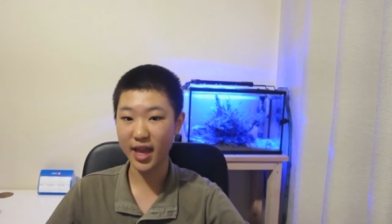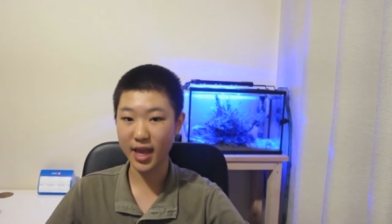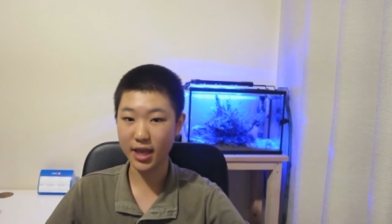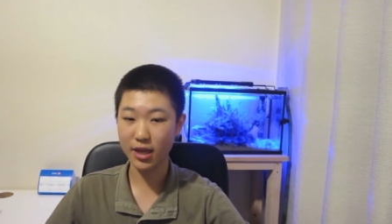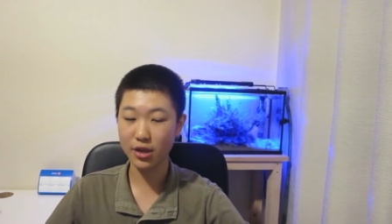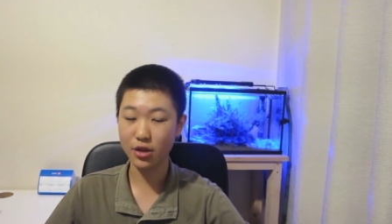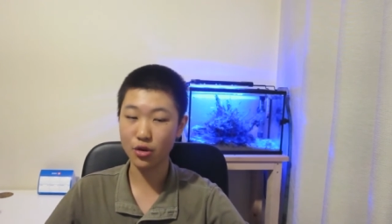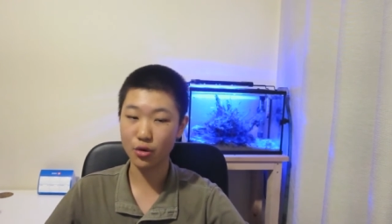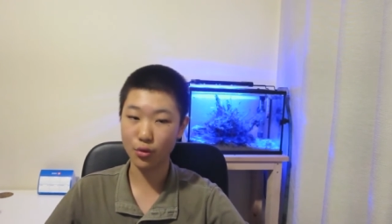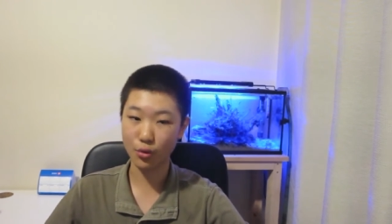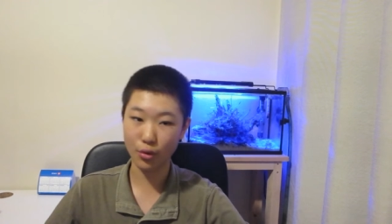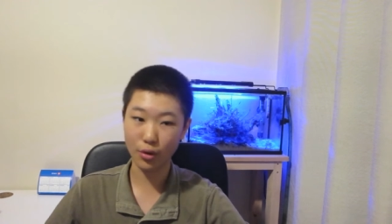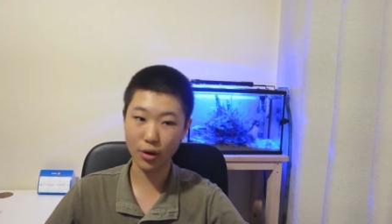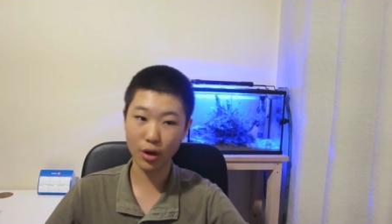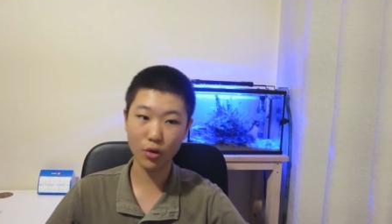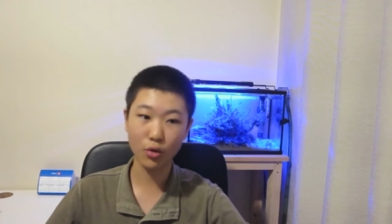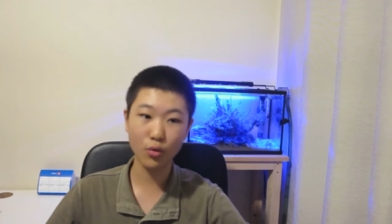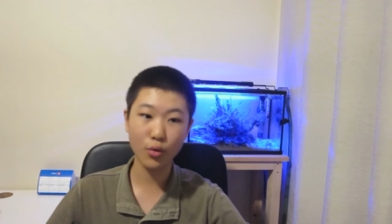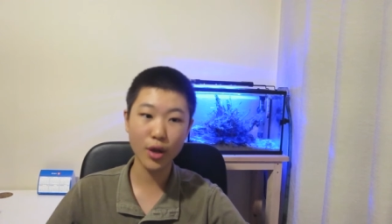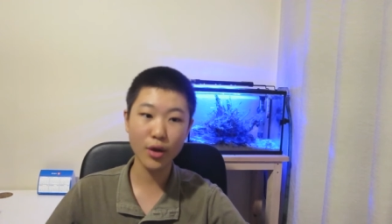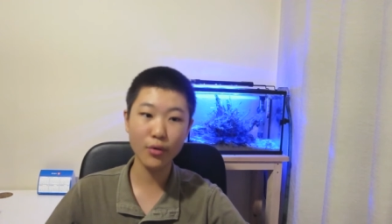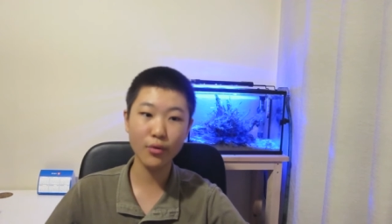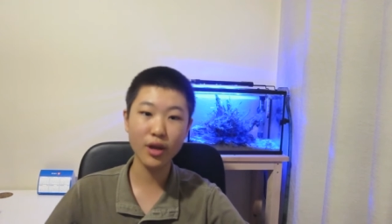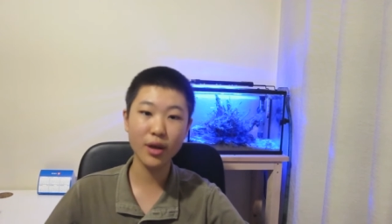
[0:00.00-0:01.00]
in your
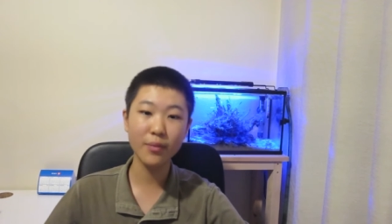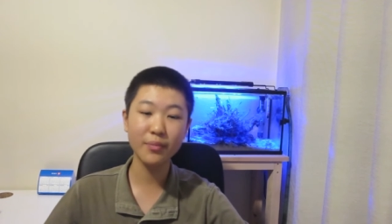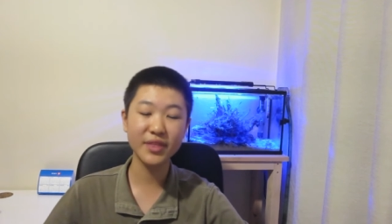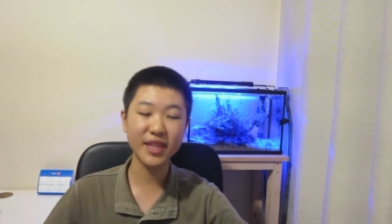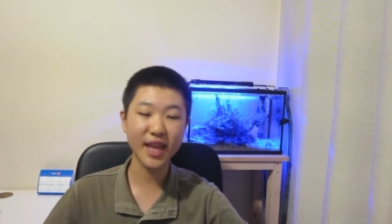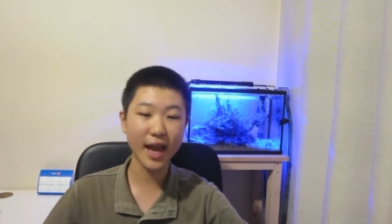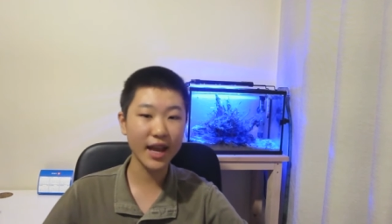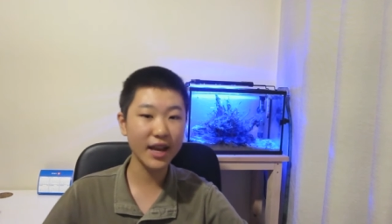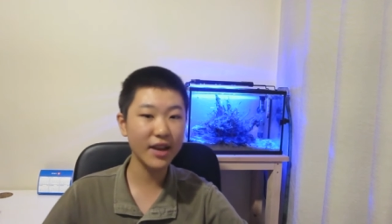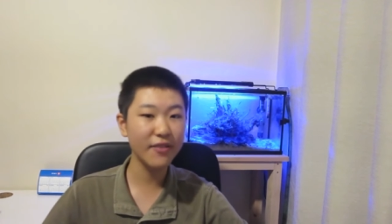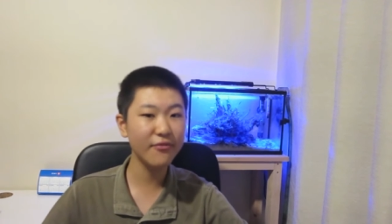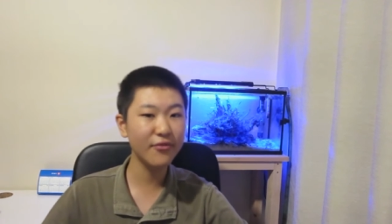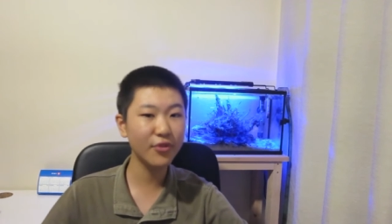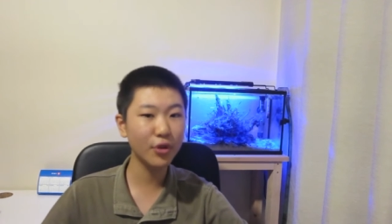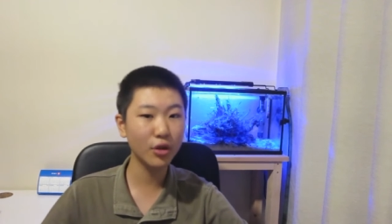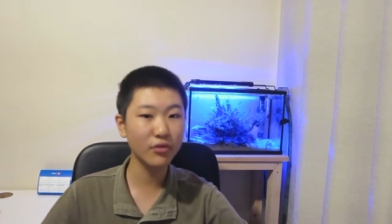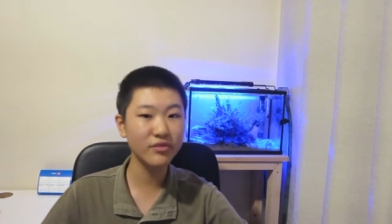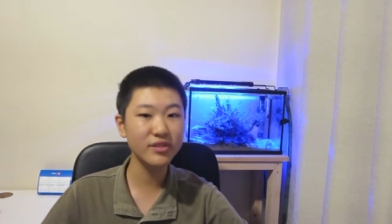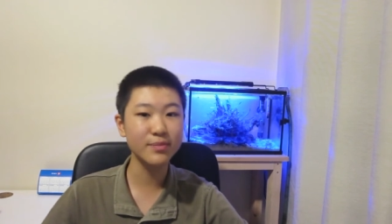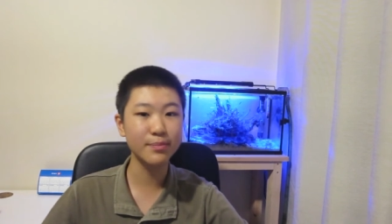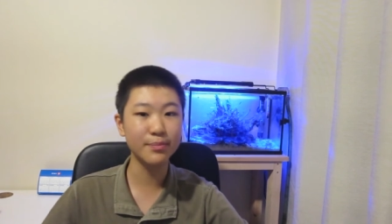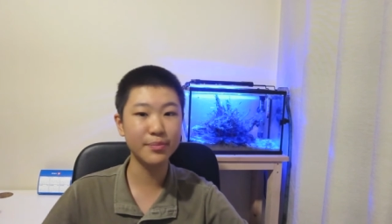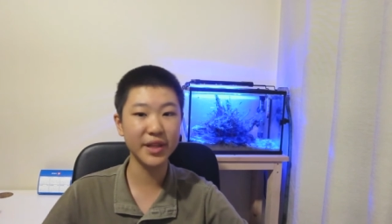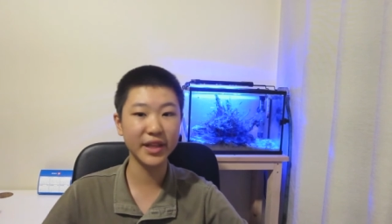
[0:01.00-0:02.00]
aquarium that
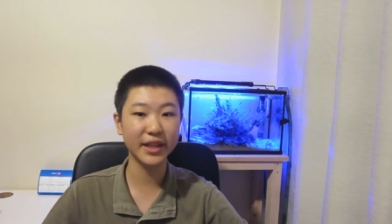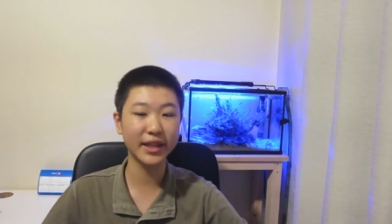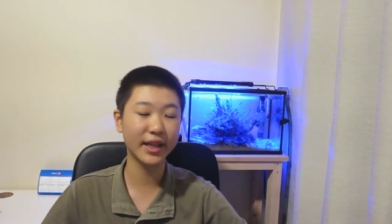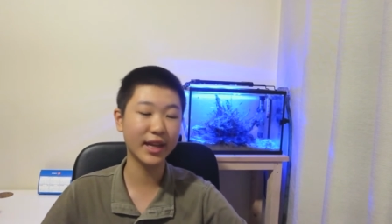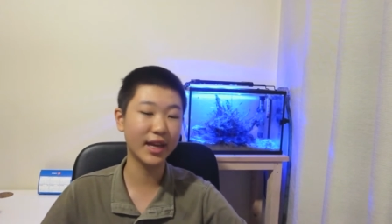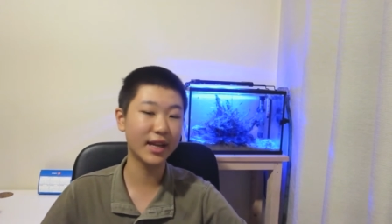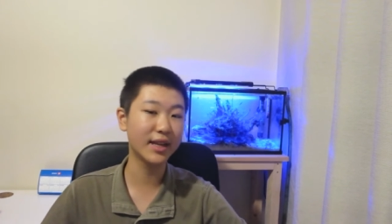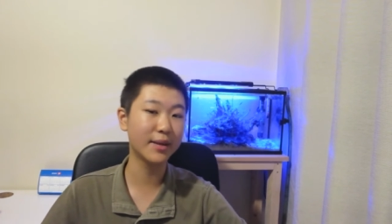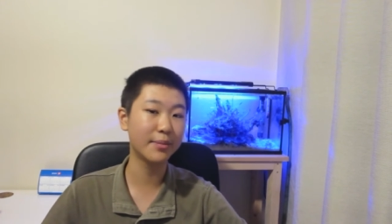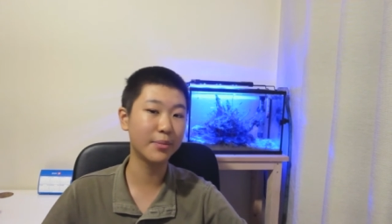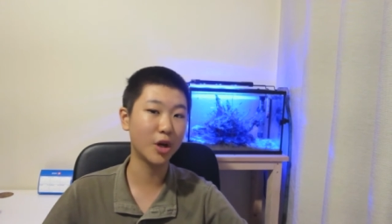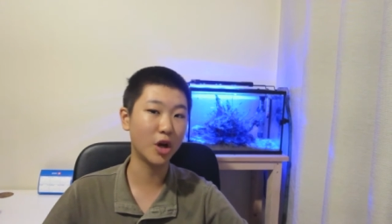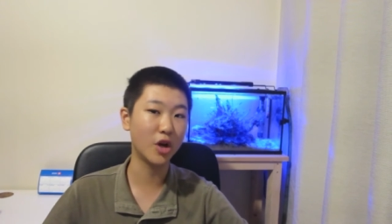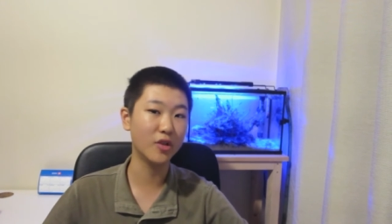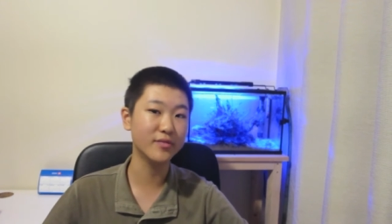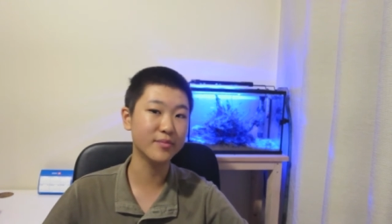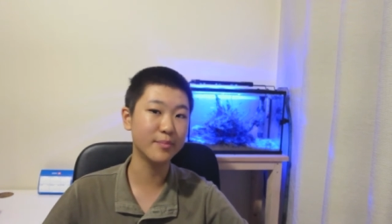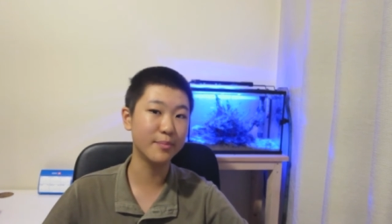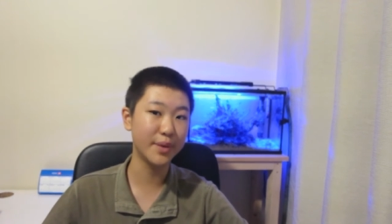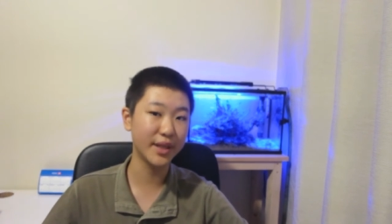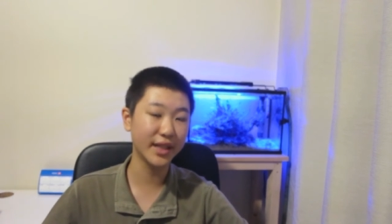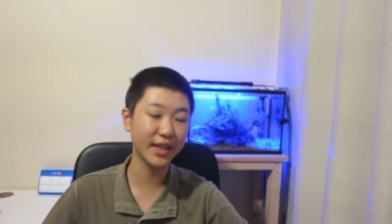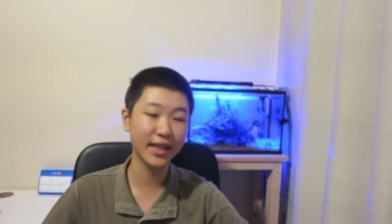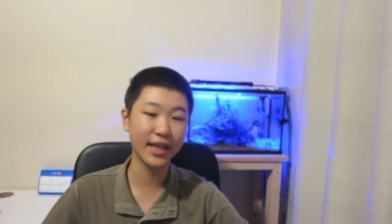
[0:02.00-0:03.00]
involves billion
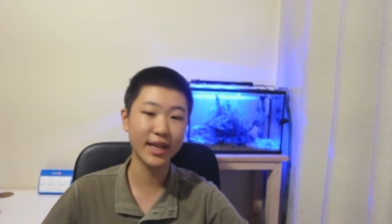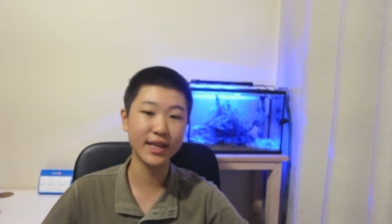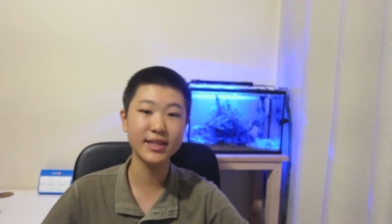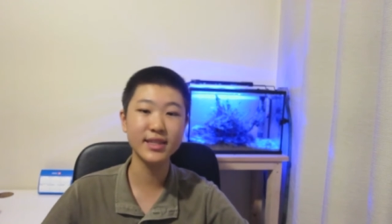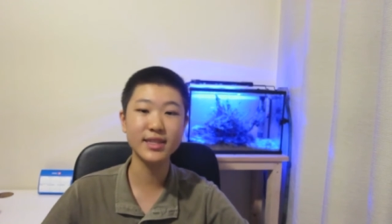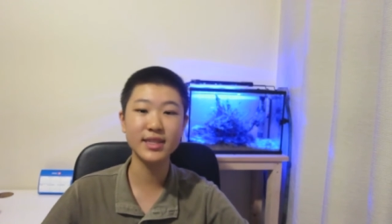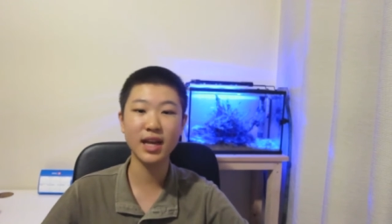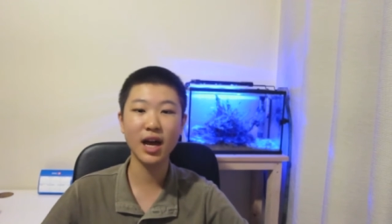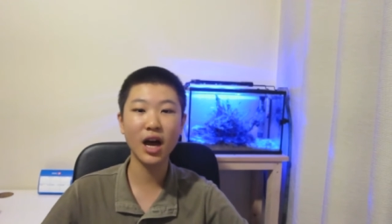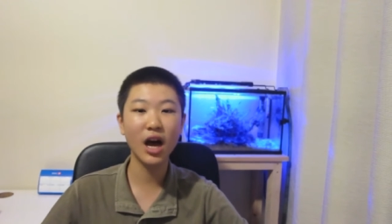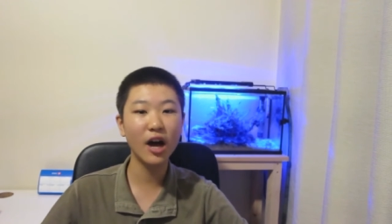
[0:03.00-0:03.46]
upon billions